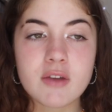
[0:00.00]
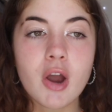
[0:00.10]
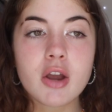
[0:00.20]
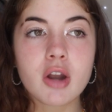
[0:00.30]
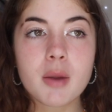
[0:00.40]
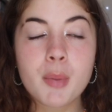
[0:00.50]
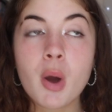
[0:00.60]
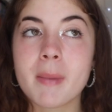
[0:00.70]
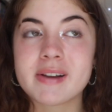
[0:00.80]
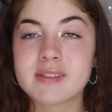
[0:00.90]
if I could like
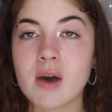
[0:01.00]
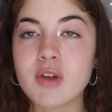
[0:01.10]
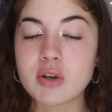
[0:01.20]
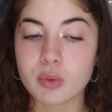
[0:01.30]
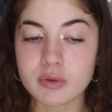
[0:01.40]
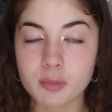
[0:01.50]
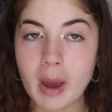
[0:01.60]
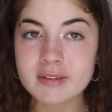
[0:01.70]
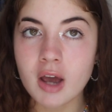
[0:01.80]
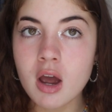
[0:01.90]
put myself into a
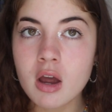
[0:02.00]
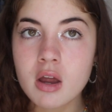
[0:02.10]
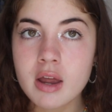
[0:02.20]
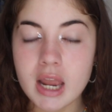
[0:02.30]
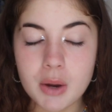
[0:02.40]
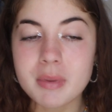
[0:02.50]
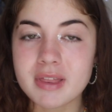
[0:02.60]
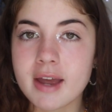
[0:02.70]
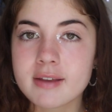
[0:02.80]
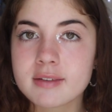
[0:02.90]
sweater, it would be
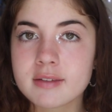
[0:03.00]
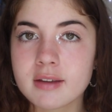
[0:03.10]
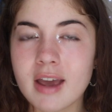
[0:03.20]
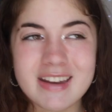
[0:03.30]
this.